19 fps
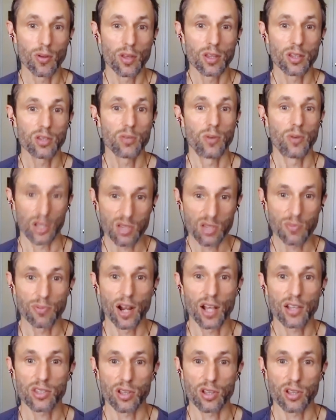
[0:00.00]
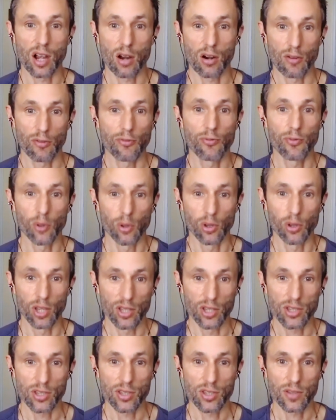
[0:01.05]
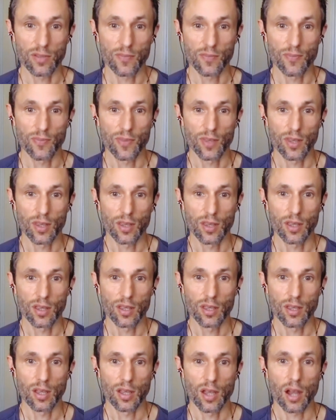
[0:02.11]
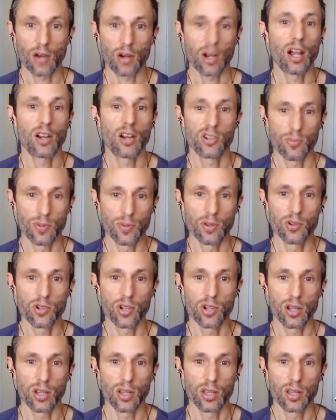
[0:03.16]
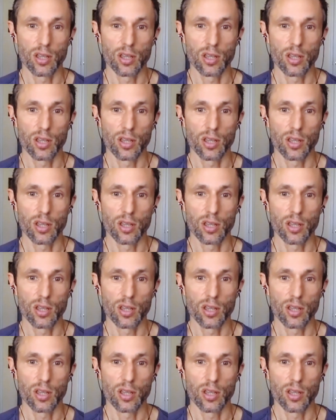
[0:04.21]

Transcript: to express our fullness, our contribution.